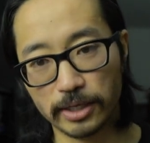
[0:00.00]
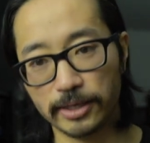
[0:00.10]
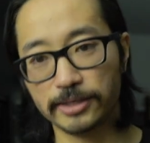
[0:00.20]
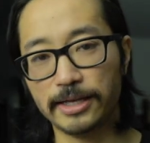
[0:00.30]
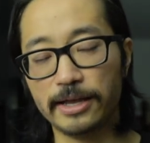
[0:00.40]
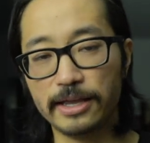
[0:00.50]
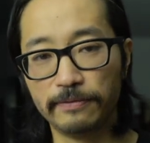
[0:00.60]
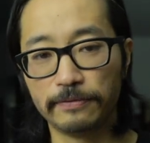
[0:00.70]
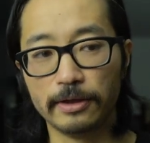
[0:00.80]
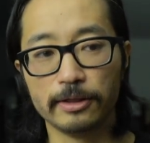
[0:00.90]
with it, is that
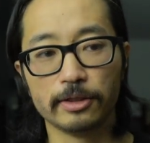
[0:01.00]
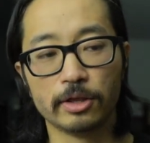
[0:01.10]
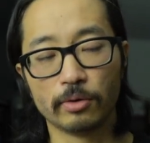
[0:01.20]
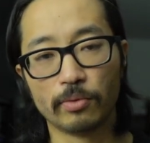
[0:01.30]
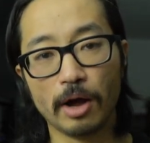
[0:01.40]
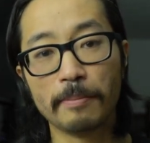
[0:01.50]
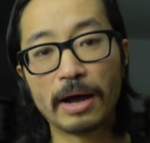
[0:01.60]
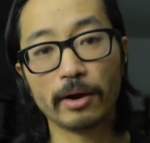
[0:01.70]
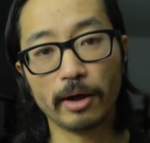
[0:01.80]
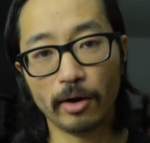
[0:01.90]
if the
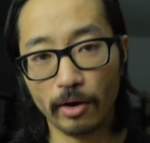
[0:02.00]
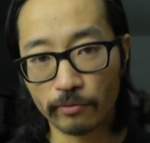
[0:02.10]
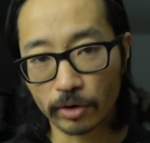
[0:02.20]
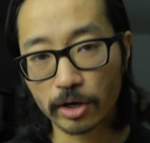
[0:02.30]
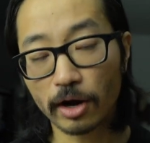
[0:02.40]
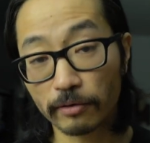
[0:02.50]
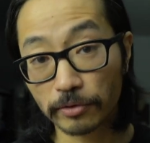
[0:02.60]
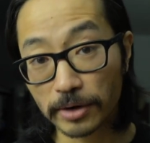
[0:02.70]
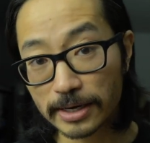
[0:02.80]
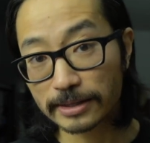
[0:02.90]
amount of
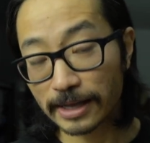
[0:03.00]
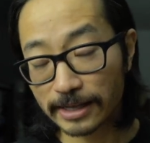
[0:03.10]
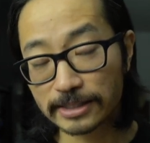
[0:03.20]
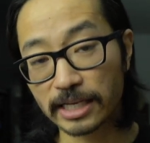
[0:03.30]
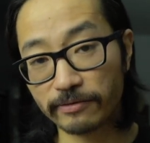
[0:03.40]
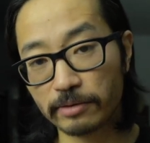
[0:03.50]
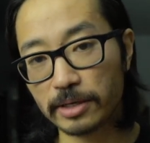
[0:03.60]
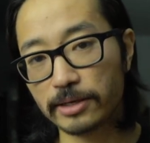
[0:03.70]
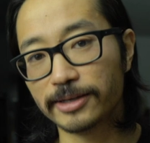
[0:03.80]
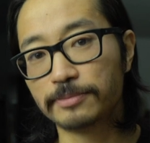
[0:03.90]
recovery that it's giving
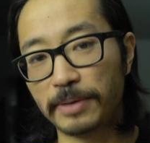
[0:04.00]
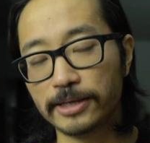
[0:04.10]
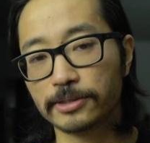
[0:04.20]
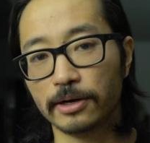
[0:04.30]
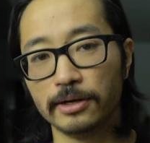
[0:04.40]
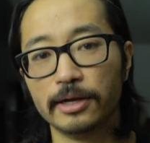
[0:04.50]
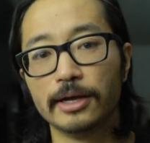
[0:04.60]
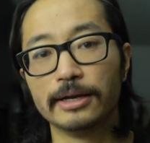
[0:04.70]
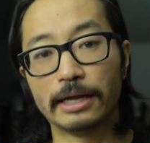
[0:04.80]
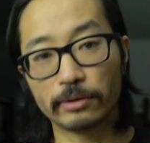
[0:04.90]
me is based on
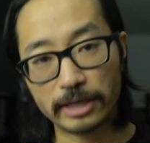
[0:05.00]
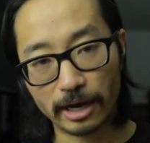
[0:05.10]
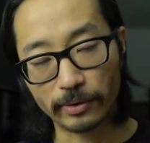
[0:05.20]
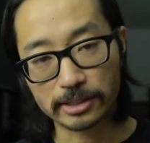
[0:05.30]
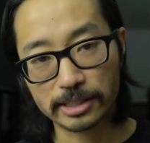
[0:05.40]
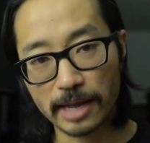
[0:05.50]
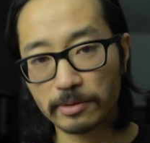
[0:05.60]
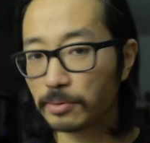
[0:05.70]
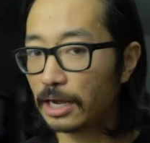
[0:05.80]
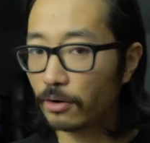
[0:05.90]
not only how I
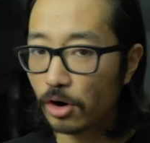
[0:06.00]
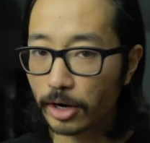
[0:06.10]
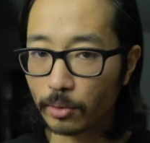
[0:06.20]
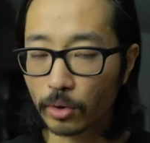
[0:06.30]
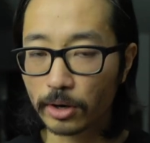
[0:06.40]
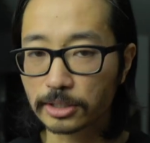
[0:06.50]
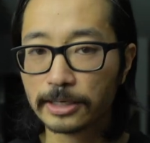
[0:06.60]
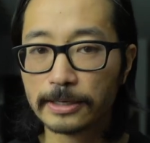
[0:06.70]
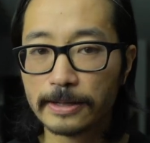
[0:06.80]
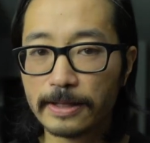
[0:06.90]
slept, but how hard I worked,
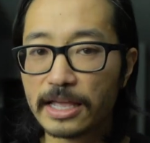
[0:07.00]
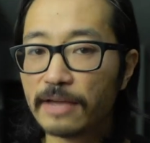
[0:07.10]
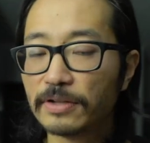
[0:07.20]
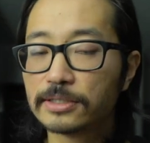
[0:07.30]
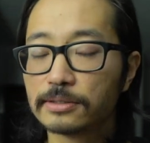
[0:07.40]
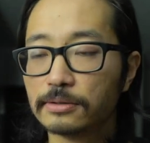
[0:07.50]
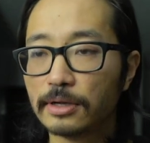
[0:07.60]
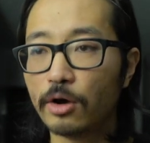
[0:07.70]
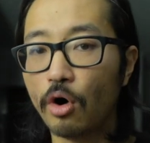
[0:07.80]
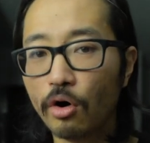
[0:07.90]
if it's
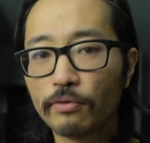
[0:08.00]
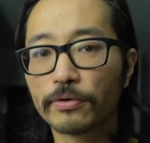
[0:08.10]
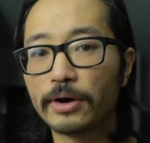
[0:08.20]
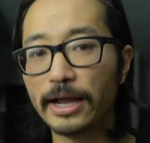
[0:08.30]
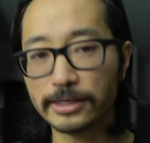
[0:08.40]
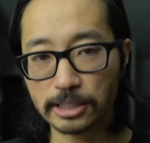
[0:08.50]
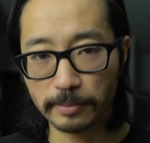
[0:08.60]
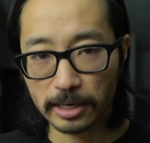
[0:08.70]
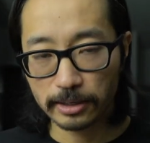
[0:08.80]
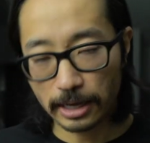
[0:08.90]

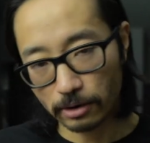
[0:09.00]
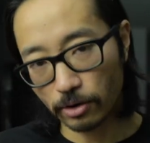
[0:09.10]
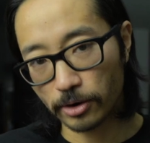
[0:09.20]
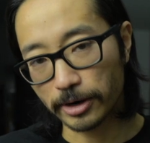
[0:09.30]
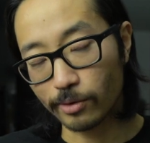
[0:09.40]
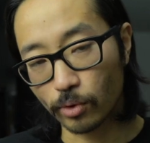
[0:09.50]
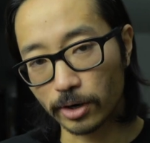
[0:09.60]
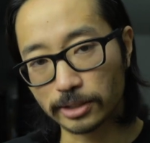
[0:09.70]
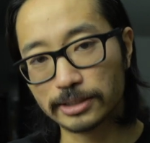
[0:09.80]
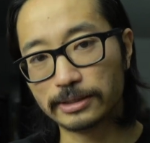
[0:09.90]
overestimating how hard I
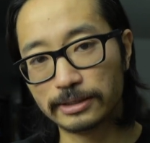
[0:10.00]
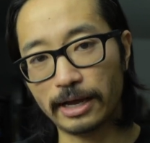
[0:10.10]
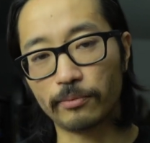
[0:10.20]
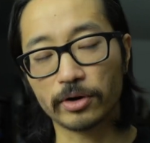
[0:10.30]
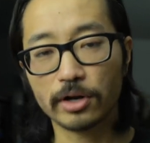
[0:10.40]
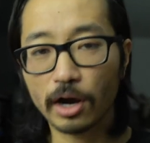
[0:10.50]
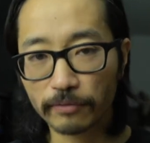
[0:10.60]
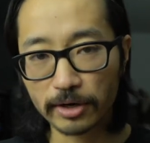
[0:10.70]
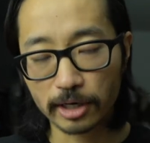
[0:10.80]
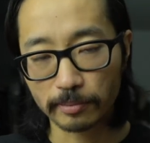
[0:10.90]
worked, that
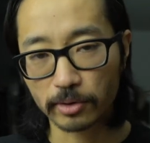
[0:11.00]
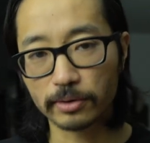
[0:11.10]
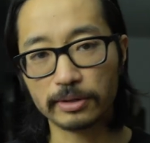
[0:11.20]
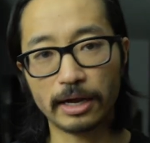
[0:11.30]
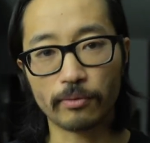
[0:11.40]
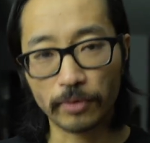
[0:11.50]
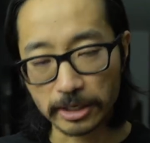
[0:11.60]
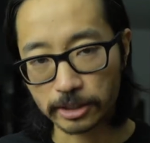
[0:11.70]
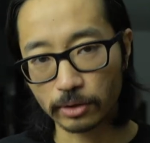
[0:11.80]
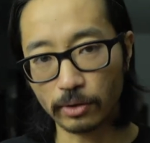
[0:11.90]
recovery number, that
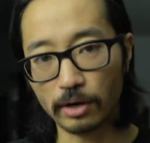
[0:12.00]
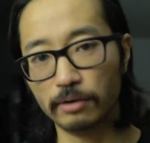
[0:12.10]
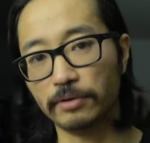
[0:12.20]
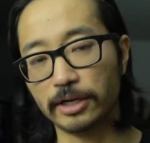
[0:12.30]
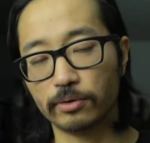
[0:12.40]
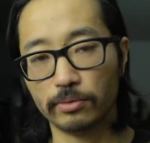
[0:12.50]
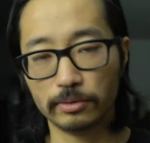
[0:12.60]
ratio of like